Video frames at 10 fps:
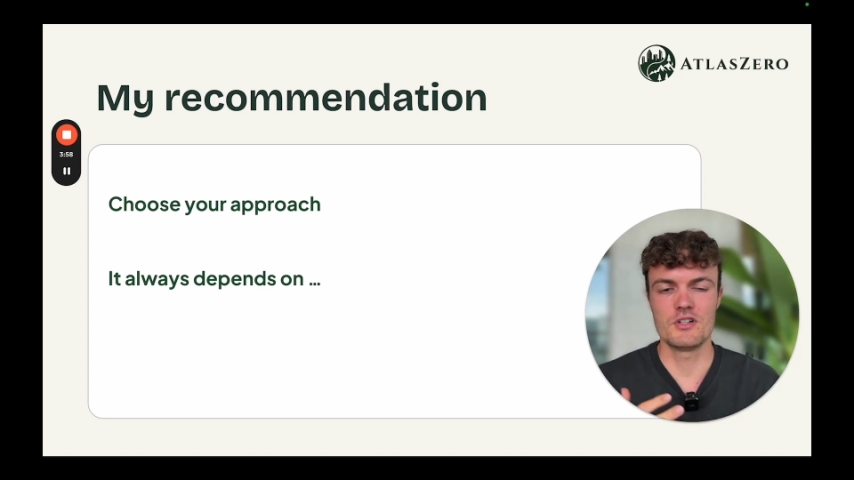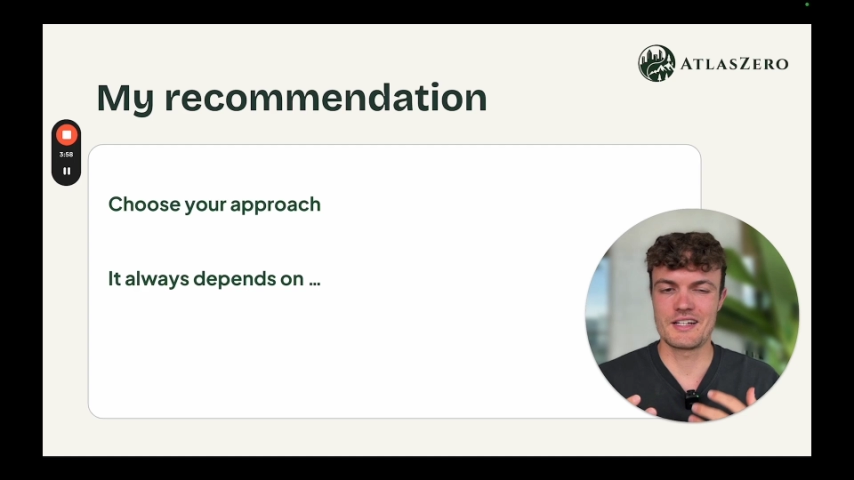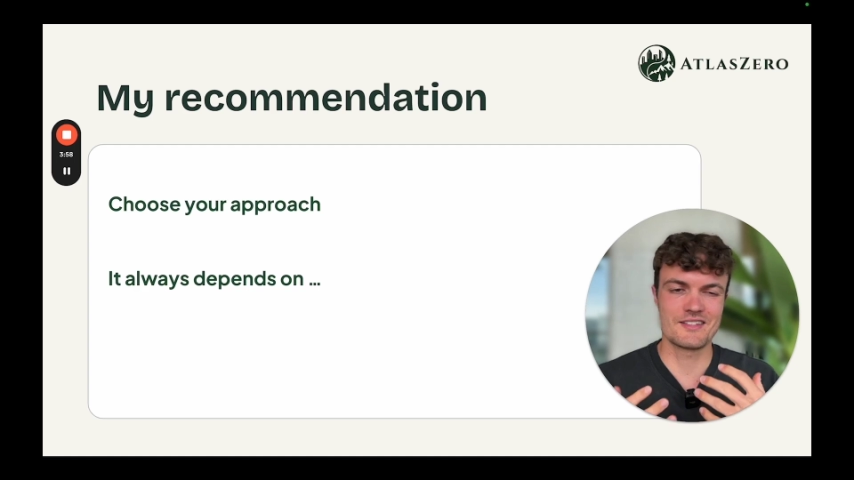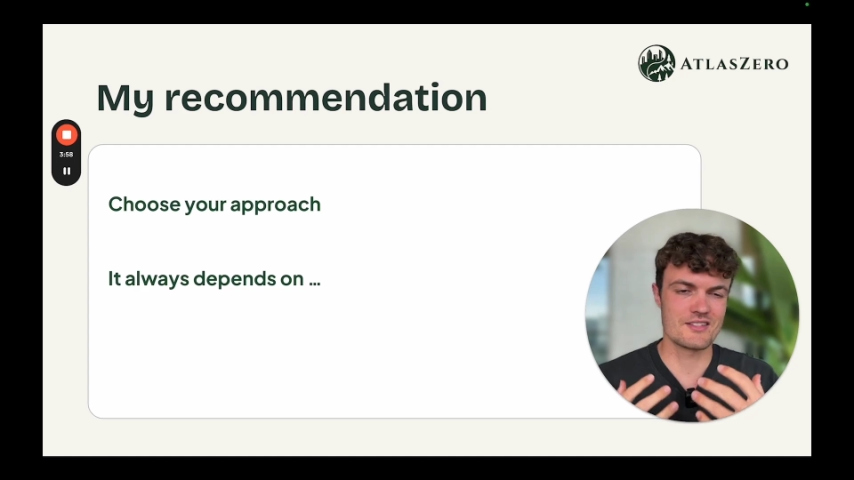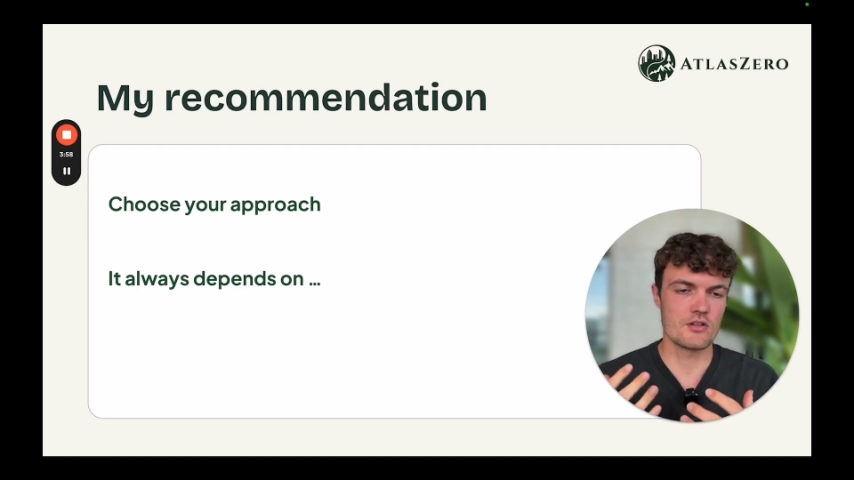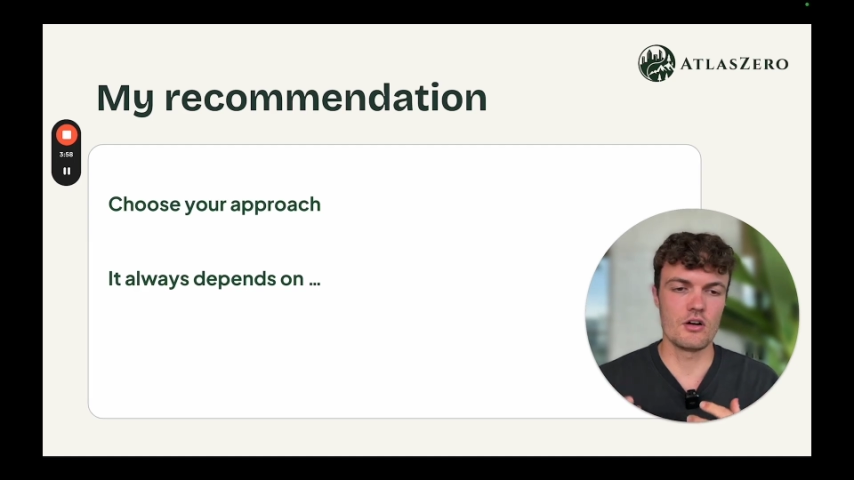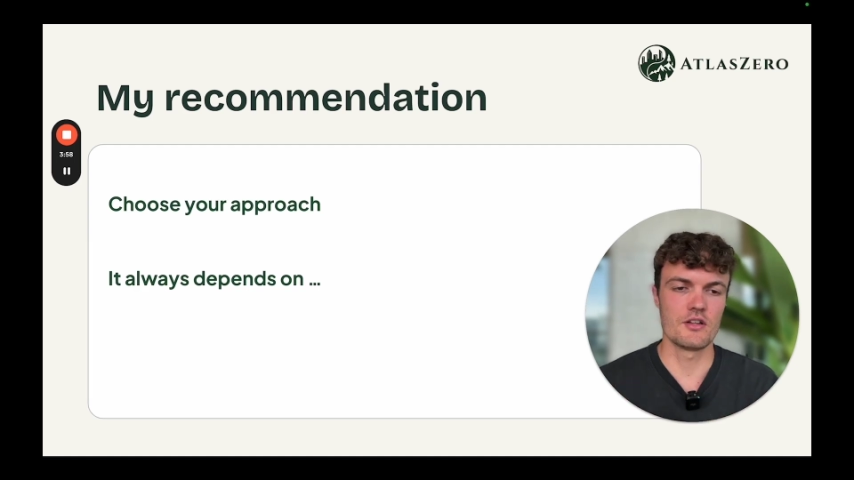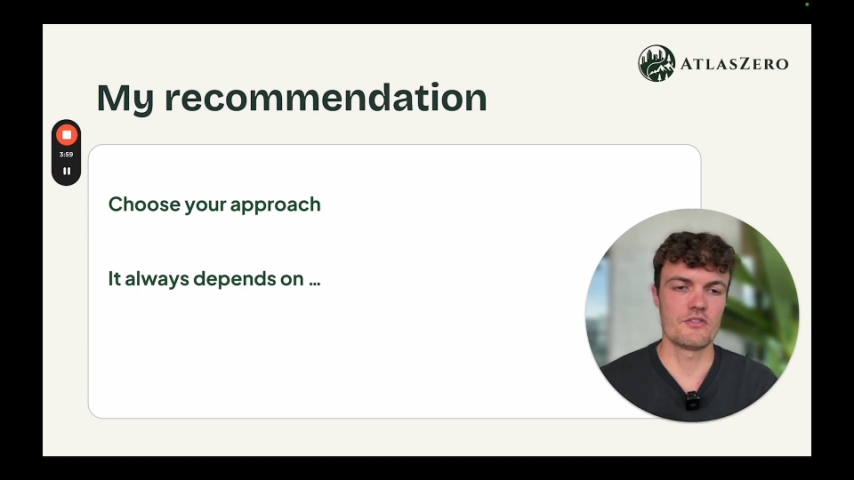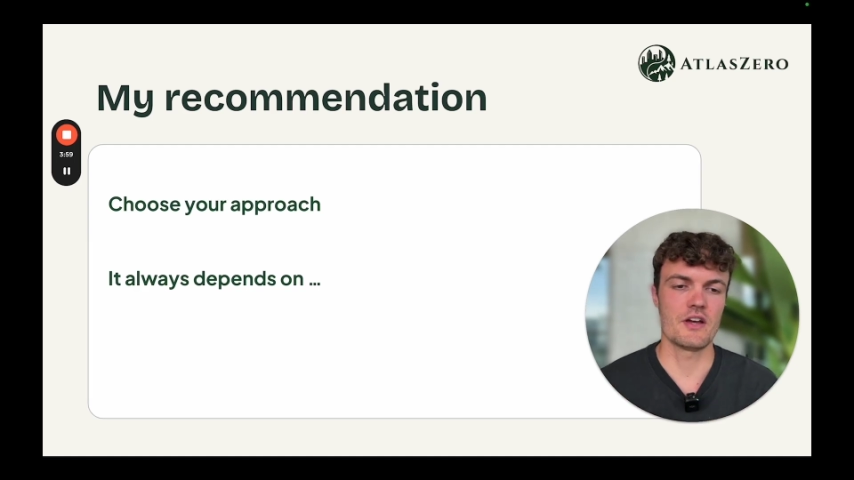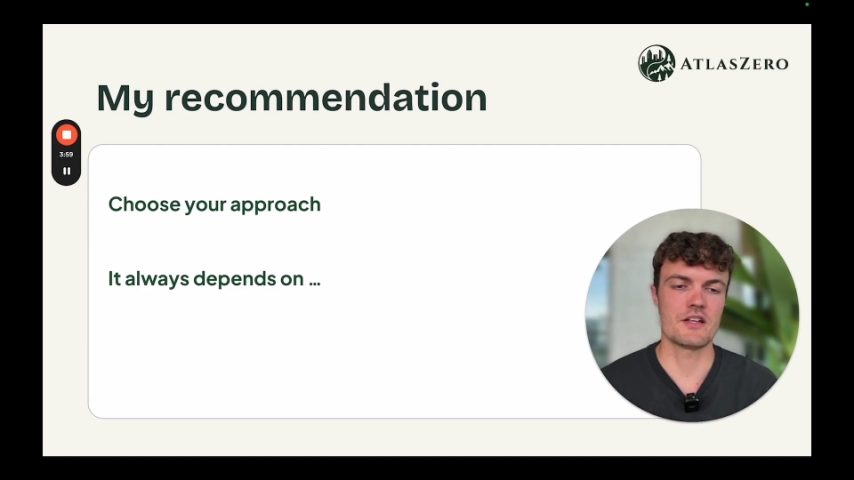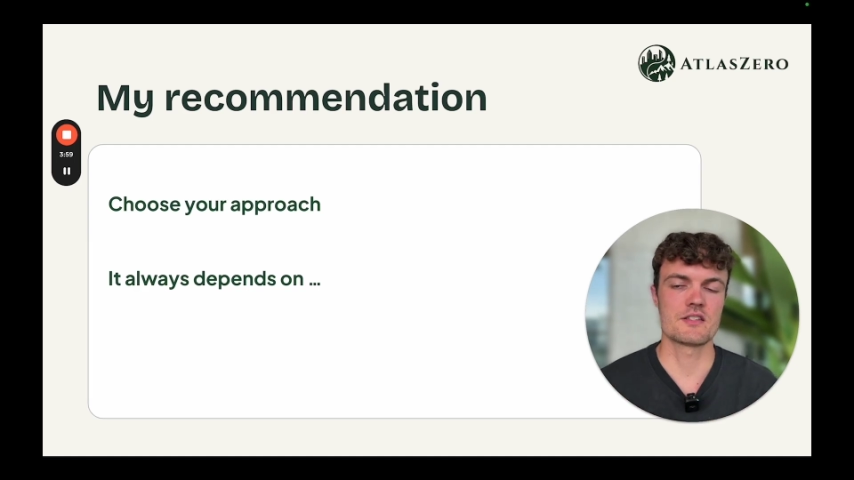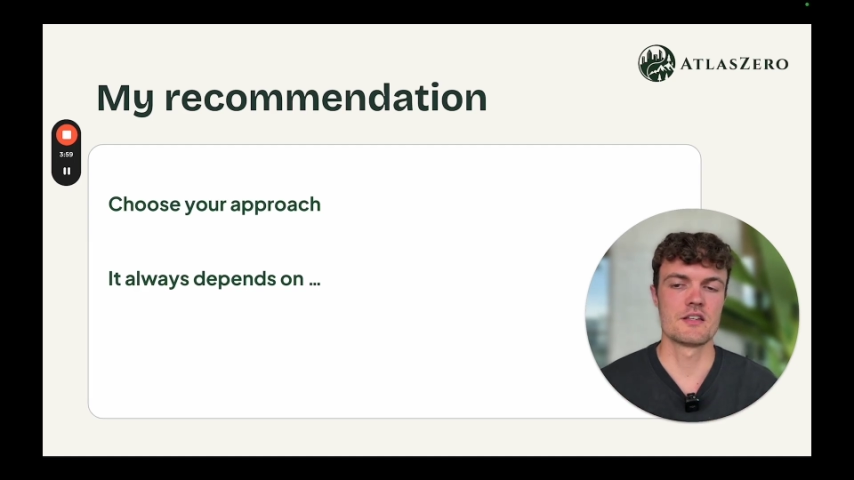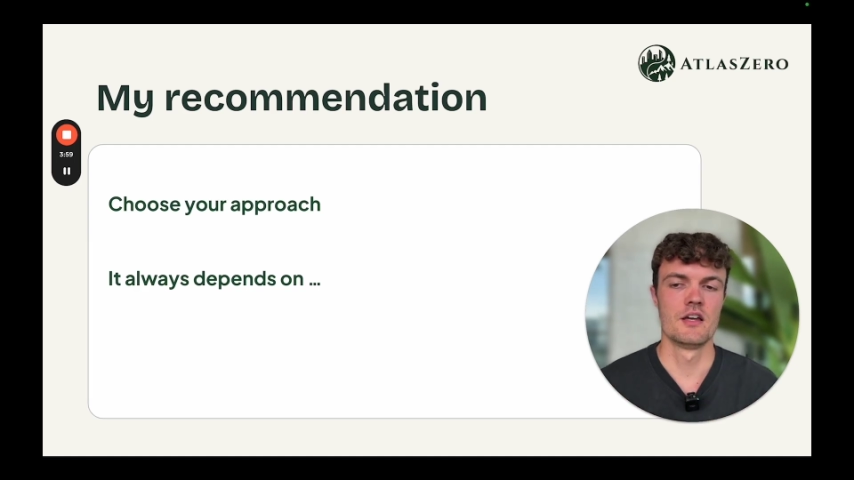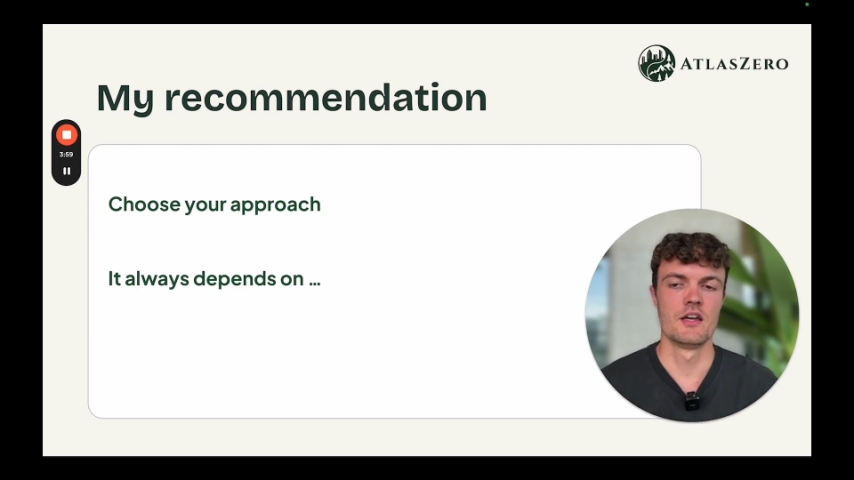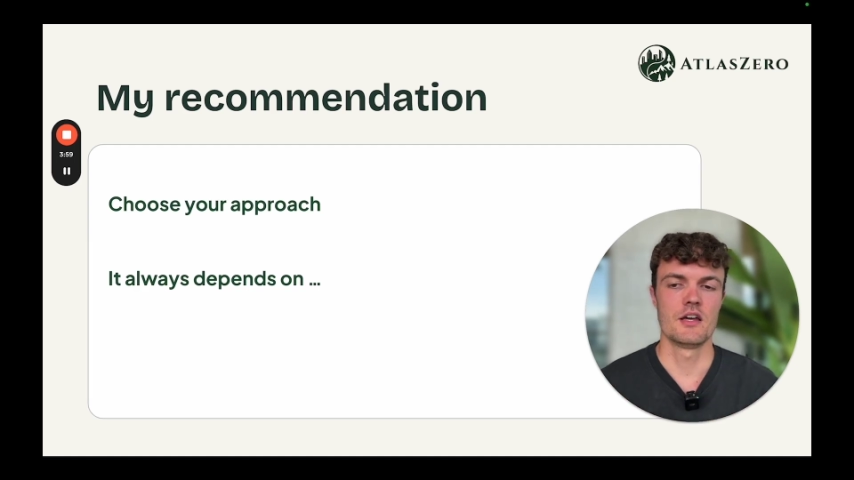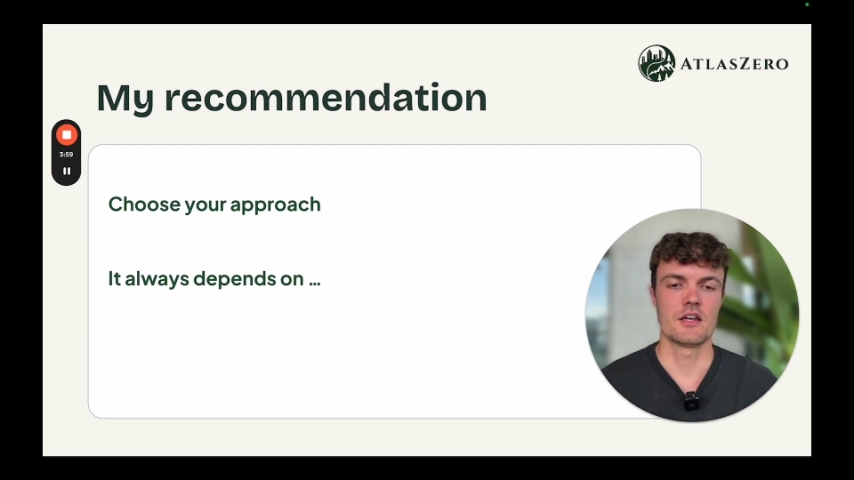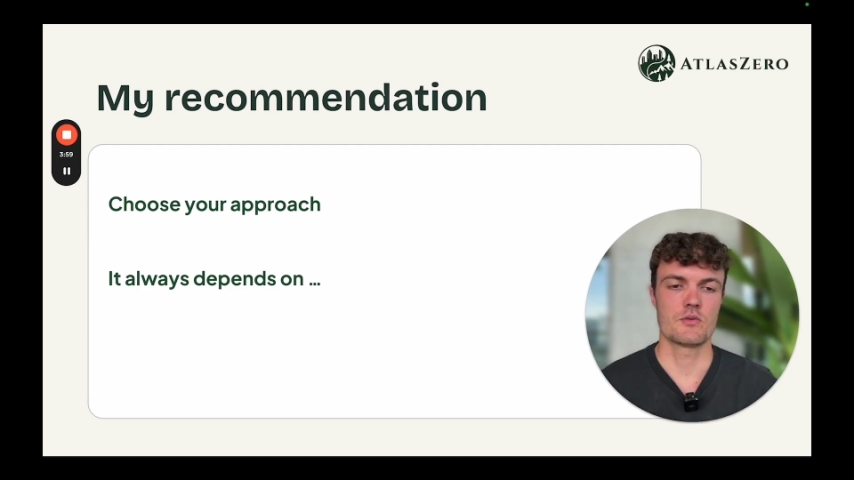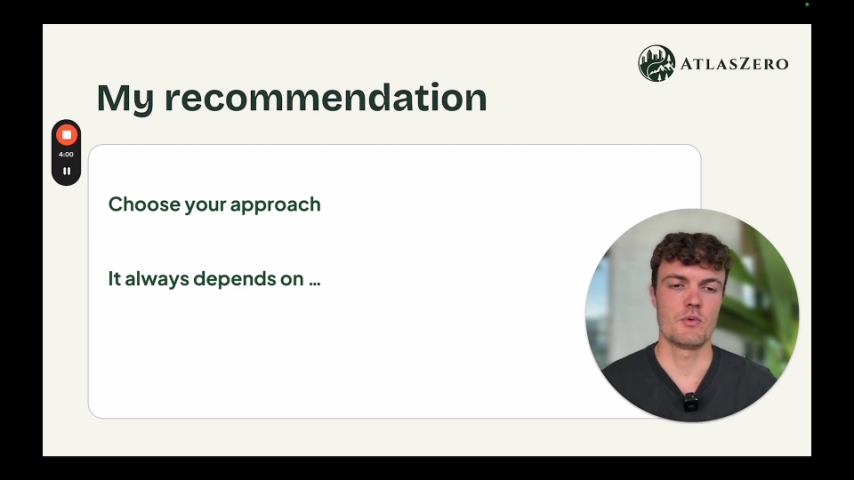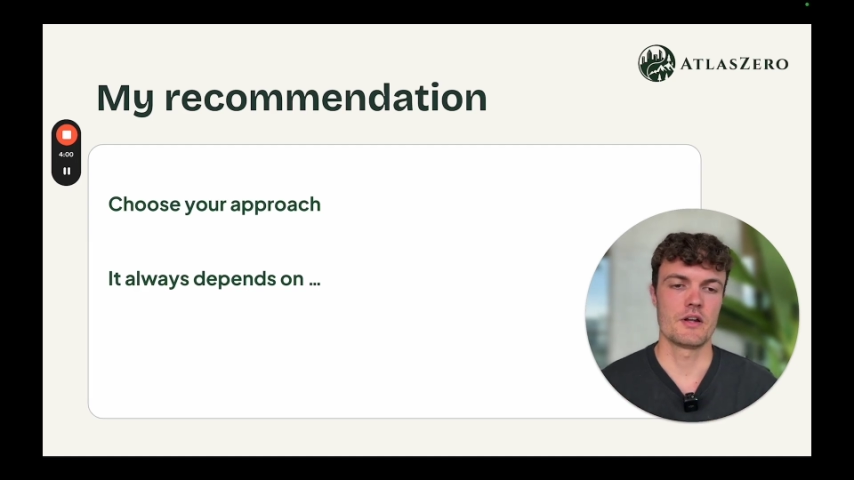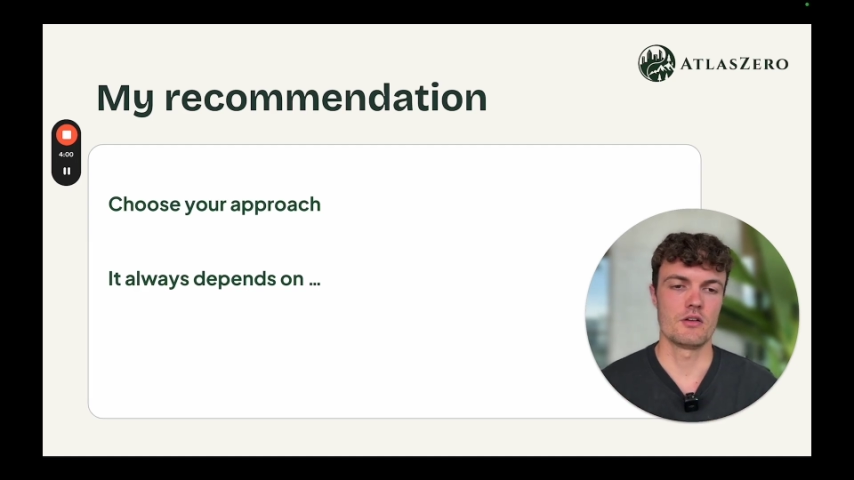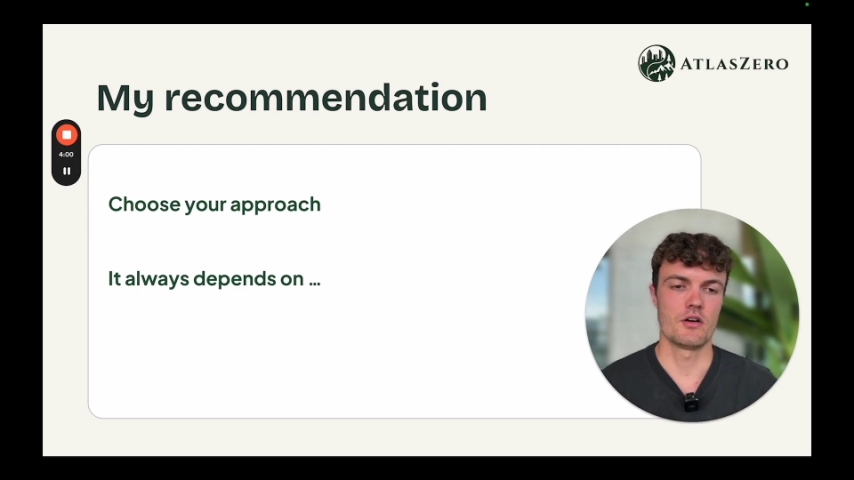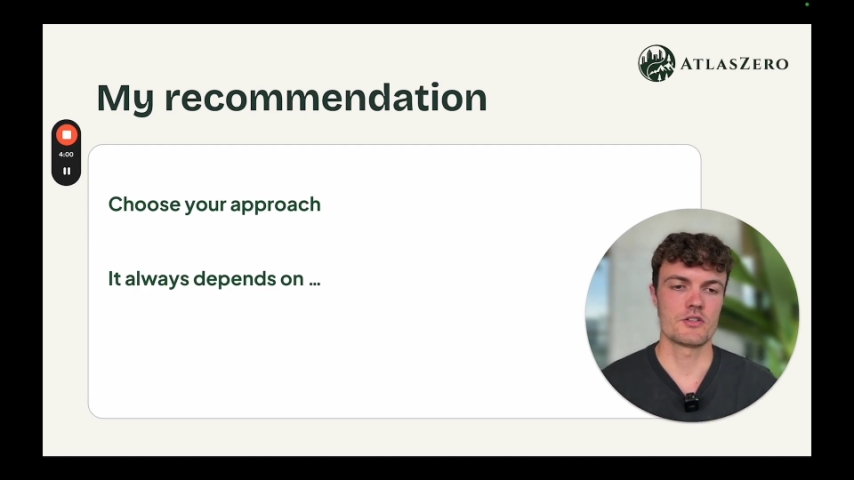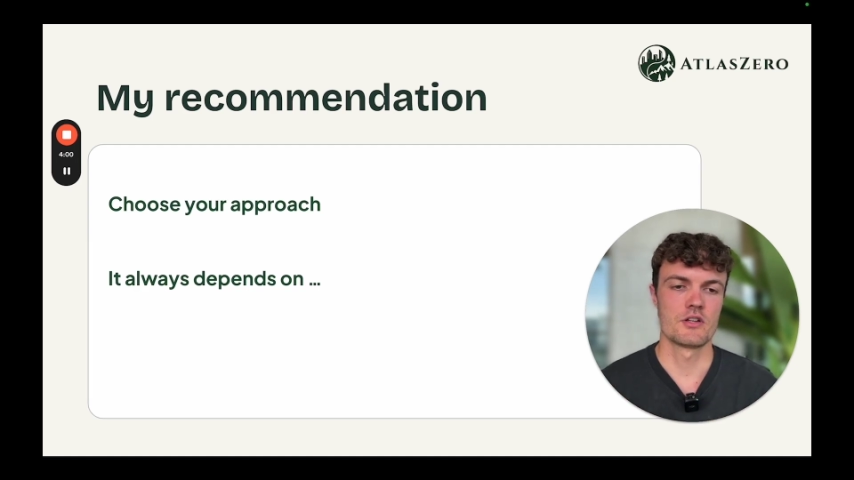This all affects it quite a lot.